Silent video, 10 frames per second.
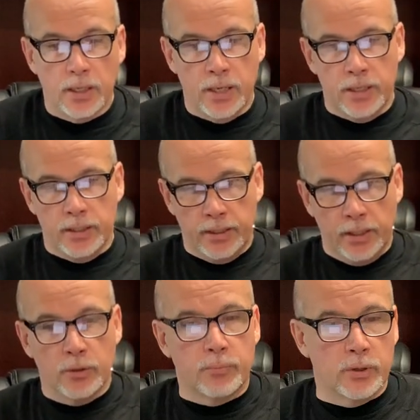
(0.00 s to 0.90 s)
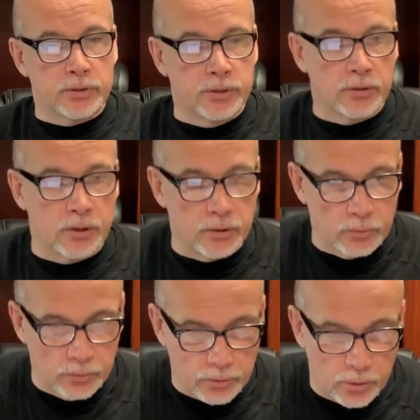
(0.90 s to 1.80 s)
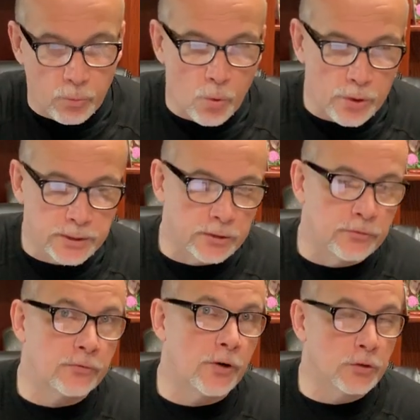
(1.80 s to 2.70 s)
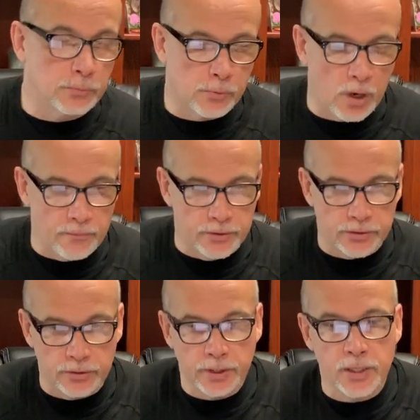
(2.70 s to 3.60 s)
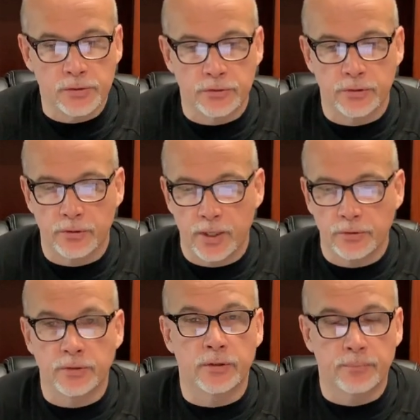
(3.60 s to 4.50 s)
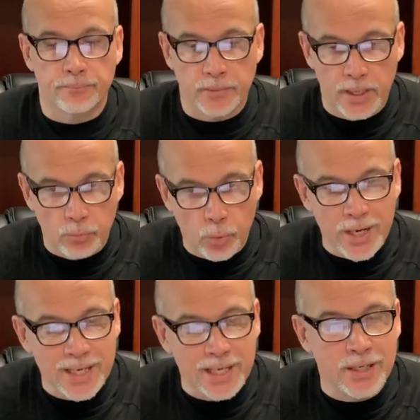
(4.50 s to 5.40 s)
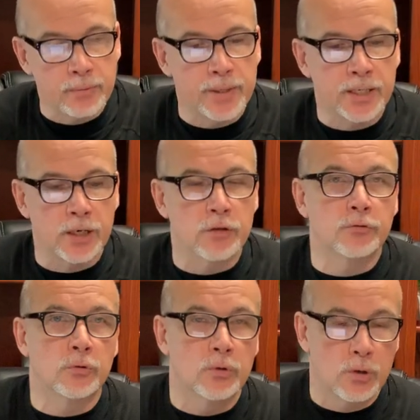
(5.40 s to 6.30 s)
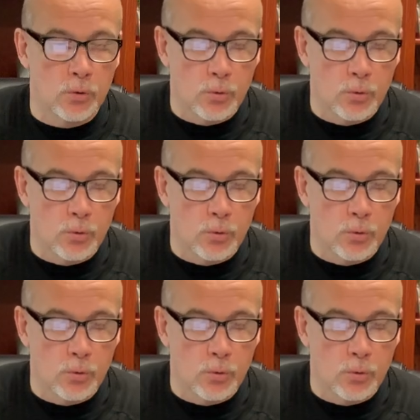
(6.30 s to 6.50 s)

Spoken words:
and in other books, there are warnings of false prophets and teachers that are out there. And we need to be careful